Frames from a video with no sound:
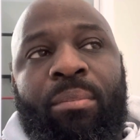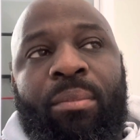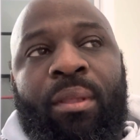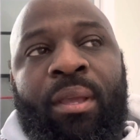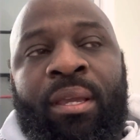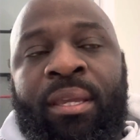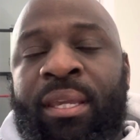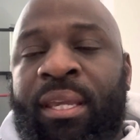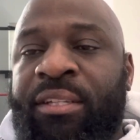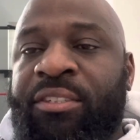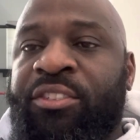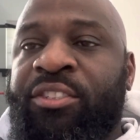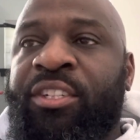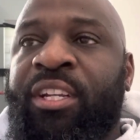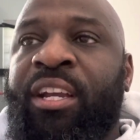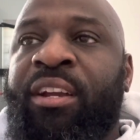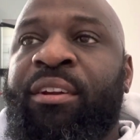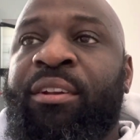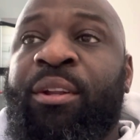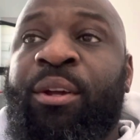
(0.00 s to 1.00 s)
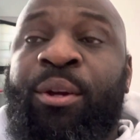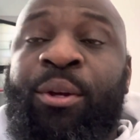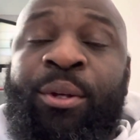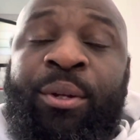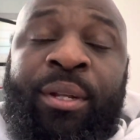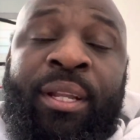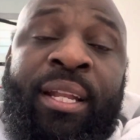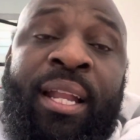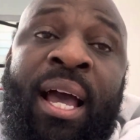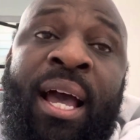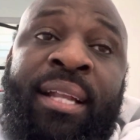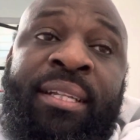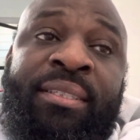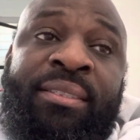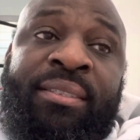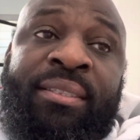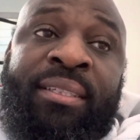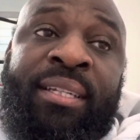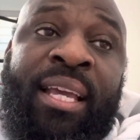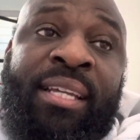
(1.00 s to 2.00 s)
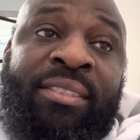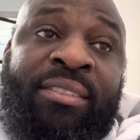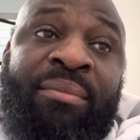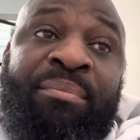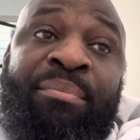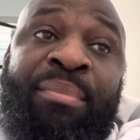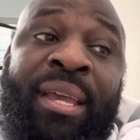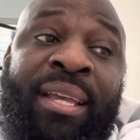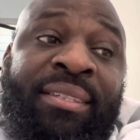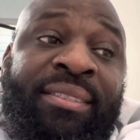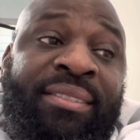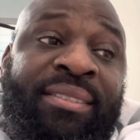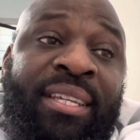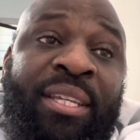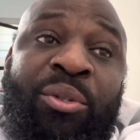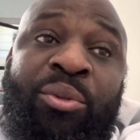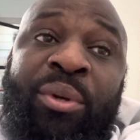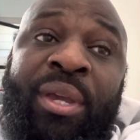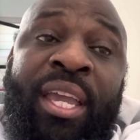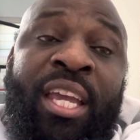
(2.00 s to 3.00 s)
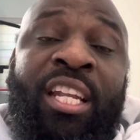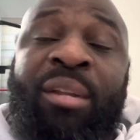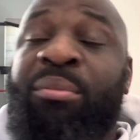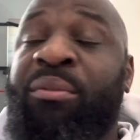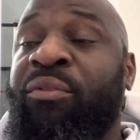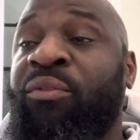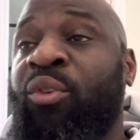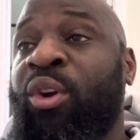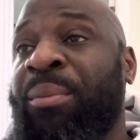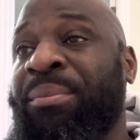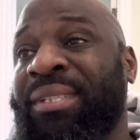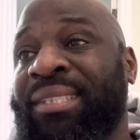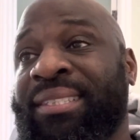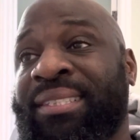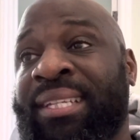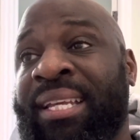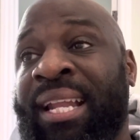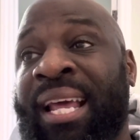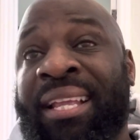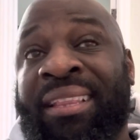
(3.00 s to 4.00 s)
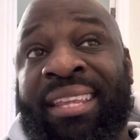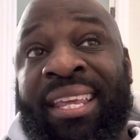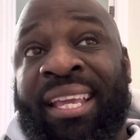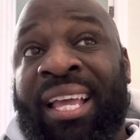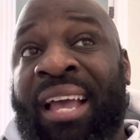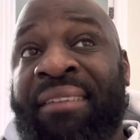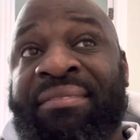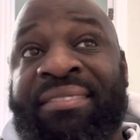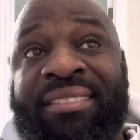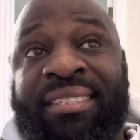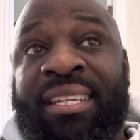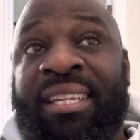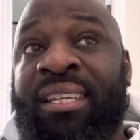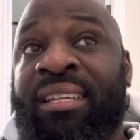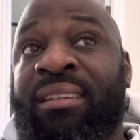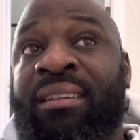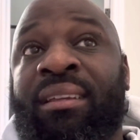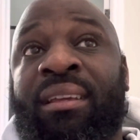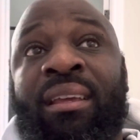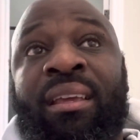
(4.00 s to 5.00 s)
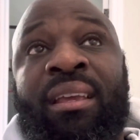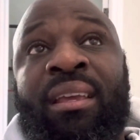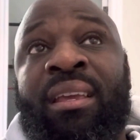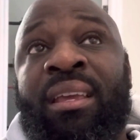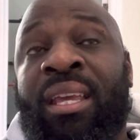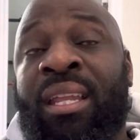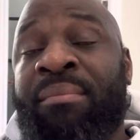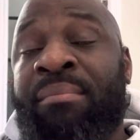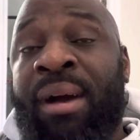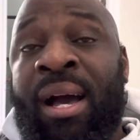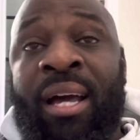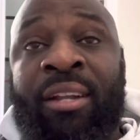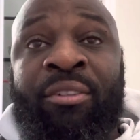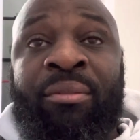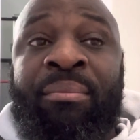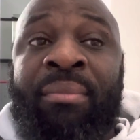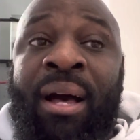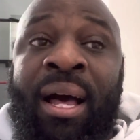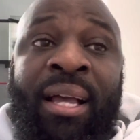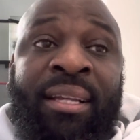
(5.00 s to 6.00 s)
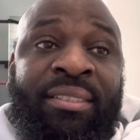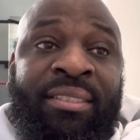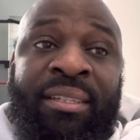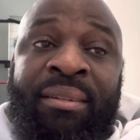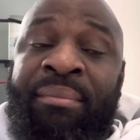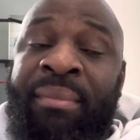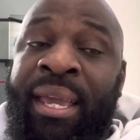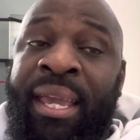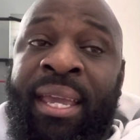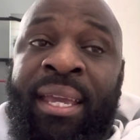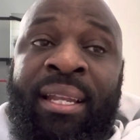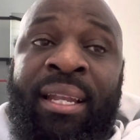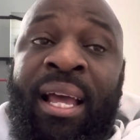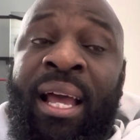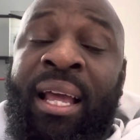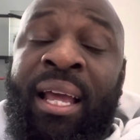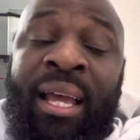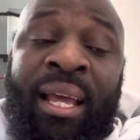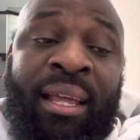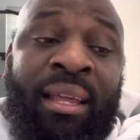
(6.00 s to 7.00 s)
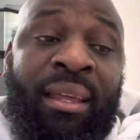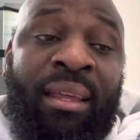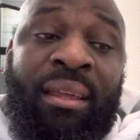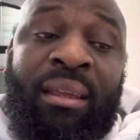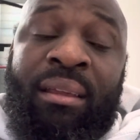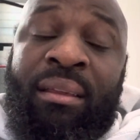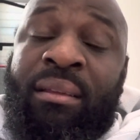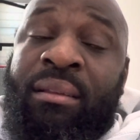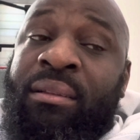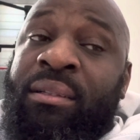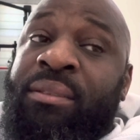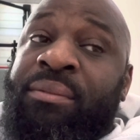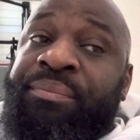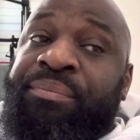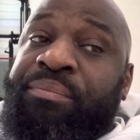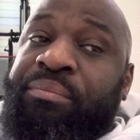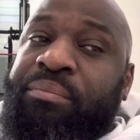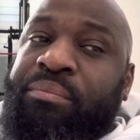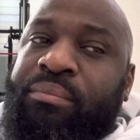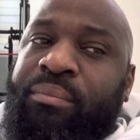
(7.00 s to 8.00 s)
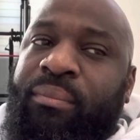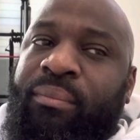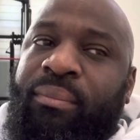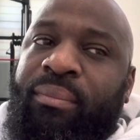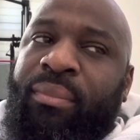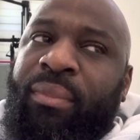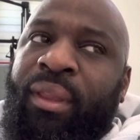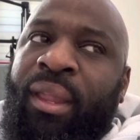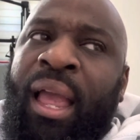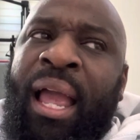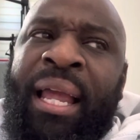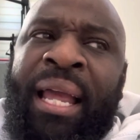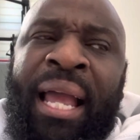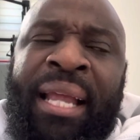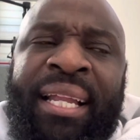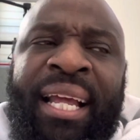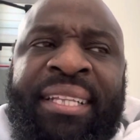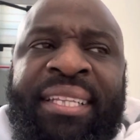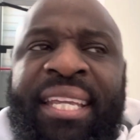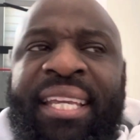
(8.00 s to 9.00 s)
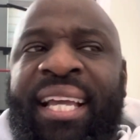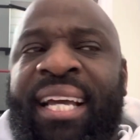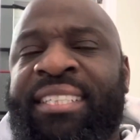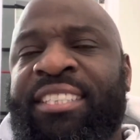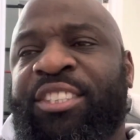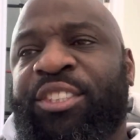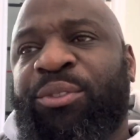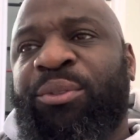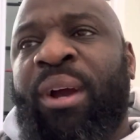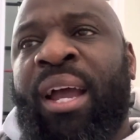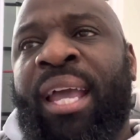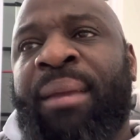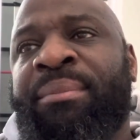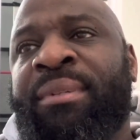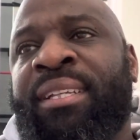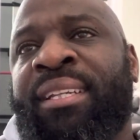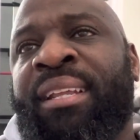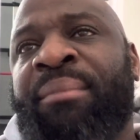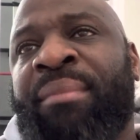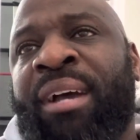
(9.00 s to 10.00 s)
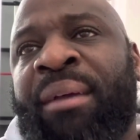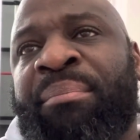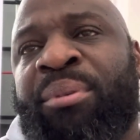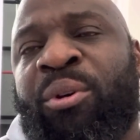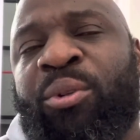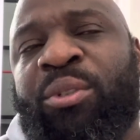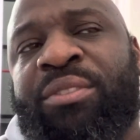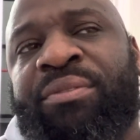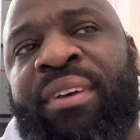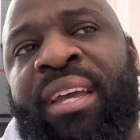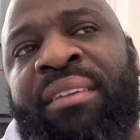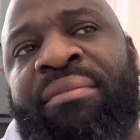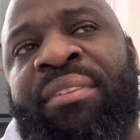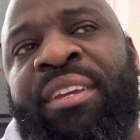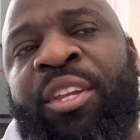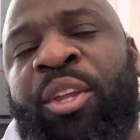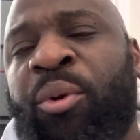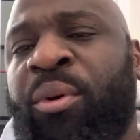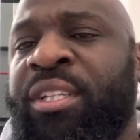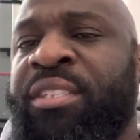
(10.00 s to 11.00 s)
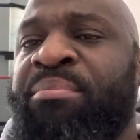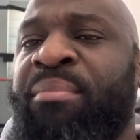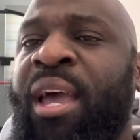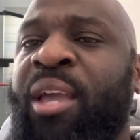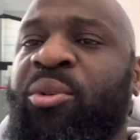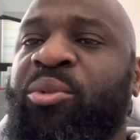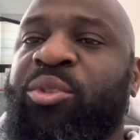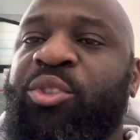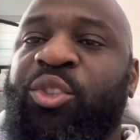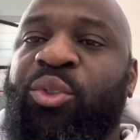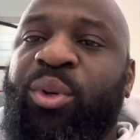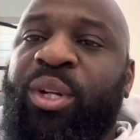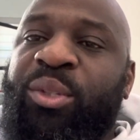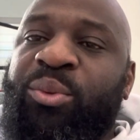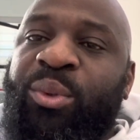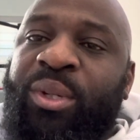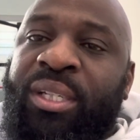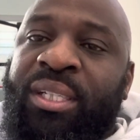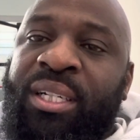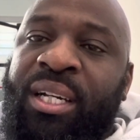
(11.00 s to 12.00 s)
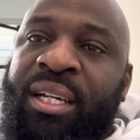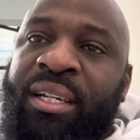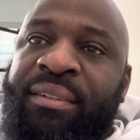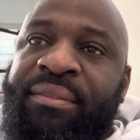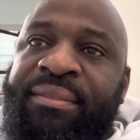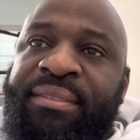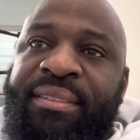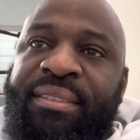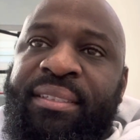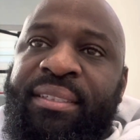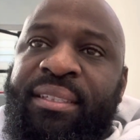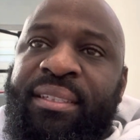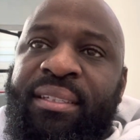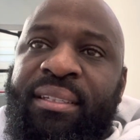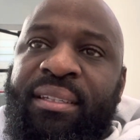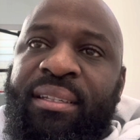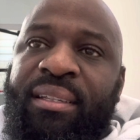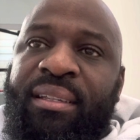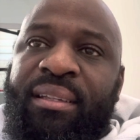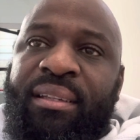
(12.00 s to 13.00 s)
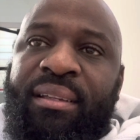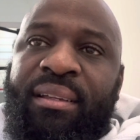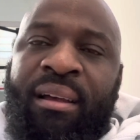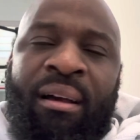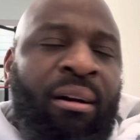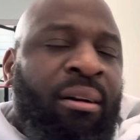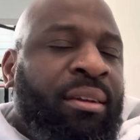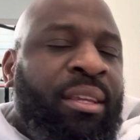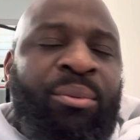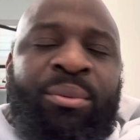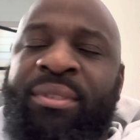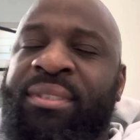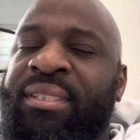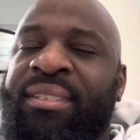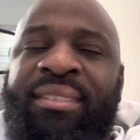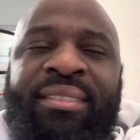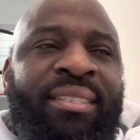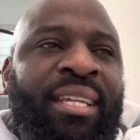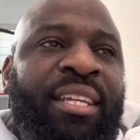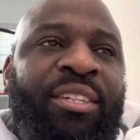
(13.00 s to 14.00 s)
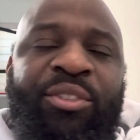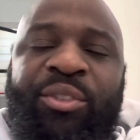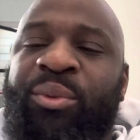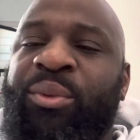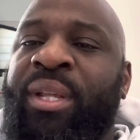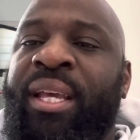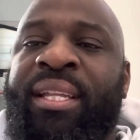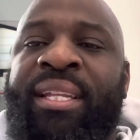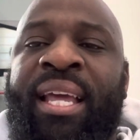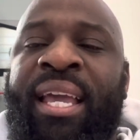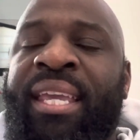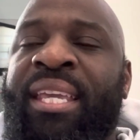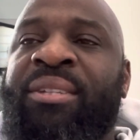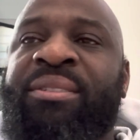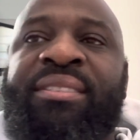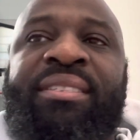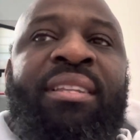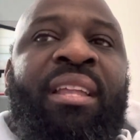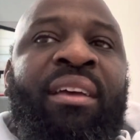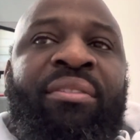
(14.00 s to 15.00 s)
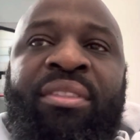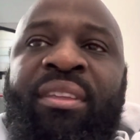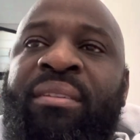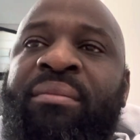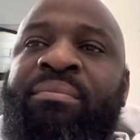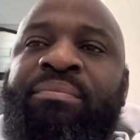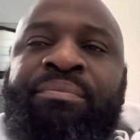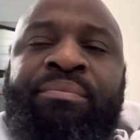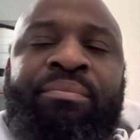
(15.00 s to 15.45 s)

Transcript: against Jared Hurd. And honestly, that's the best single-handed performance that I think I've seen in modern boxing, man. I think I described it in my post-fight video as Michael Jordan with gloves. Oh, he was sensational that night. It's nothing